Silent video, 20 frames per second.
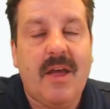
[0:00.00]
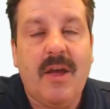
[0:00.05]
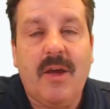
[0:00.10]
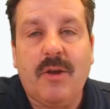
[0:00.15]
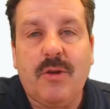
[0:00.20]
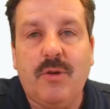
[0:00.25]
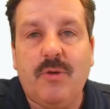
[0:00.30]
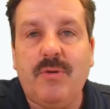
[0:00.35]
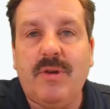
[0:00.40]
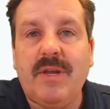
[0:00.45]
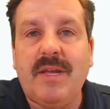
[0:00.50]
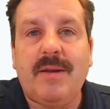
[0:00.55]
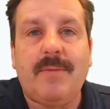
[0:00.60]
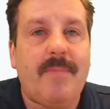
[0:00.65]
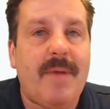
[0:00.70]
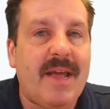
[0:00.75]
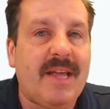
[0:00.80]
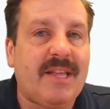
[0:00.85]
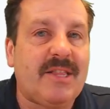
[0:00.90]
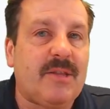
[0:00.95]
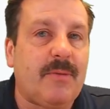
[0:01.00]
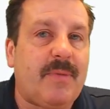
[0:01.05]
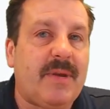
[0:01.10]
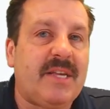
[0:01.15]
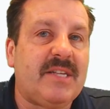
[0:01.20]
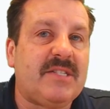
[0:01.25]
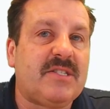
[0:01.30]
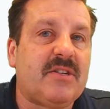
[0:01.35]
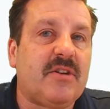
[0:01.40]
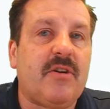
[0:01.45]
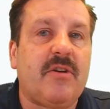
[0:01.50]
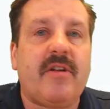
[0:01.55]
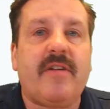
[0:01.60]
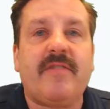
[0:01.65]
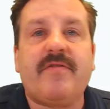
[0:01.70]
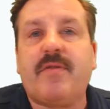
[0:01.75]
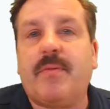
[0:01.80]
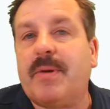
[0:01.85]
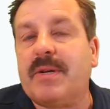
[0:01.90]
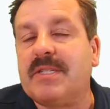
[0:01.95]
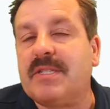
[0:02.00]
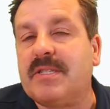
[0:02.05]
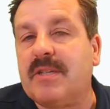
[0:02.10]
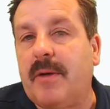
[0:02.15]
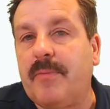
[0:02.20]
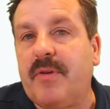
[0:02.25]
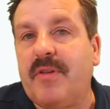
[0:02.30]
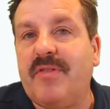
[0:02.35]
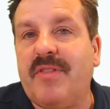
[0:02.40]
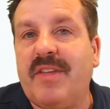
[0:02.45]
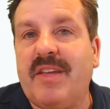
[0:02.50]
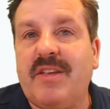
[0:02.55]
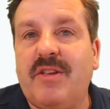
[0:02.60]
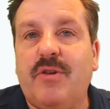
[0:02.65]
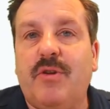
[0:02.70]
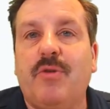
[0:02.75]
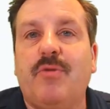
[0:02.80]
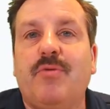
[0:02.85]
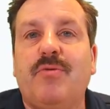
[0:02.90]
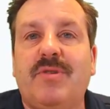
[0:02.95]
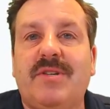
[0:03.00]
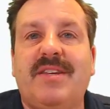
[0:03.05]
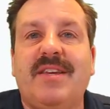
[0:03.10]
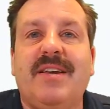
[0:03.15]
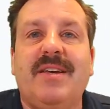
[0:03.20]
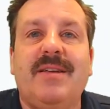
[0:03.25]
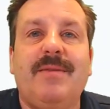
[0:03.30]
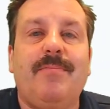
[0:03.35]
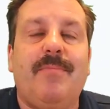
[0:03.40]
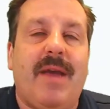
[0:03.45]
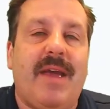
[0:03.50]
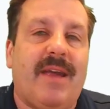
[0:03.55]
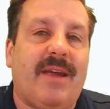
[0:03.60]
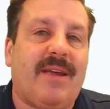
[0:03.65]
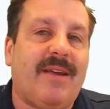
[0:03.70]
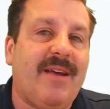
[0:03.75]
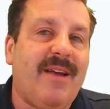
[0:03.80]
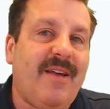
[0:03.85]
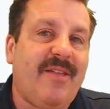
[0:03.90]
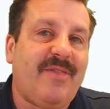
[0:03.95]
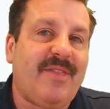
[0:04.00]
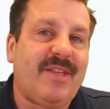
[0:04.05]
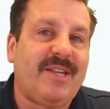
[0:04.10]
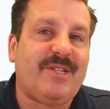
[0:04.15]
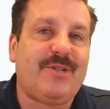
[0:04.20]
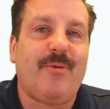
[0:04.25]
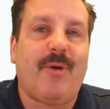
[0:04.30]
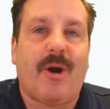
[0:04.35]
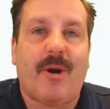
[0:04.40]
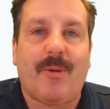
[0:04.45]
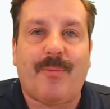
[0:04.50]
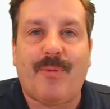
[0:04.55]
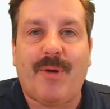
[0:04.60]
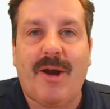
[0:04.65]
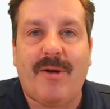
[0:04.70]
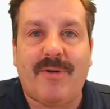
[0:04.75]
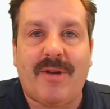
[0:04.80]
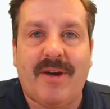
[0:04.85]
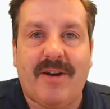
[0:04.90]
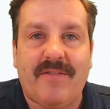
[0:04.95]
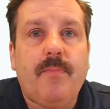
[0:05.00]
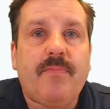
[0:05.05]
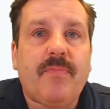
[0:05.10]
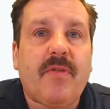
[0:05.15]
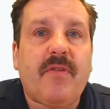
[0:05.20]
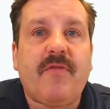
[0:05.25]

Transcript: You didn't make the beast, so you'll have to pick something that you did make that you are proud of.